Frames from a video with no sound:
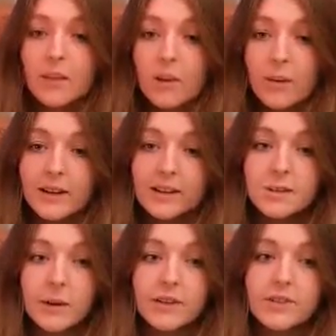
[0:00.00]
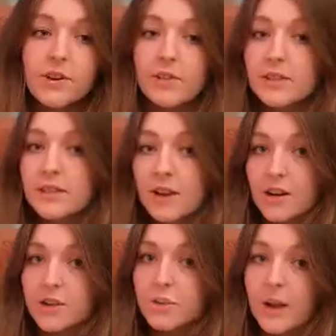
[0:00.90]
Lochwinnoch is one of Scotland's
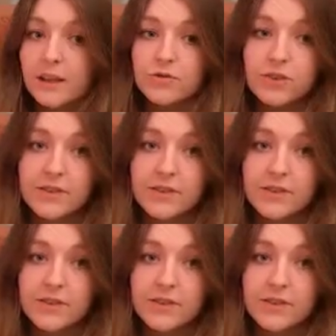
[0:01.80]
largest wetland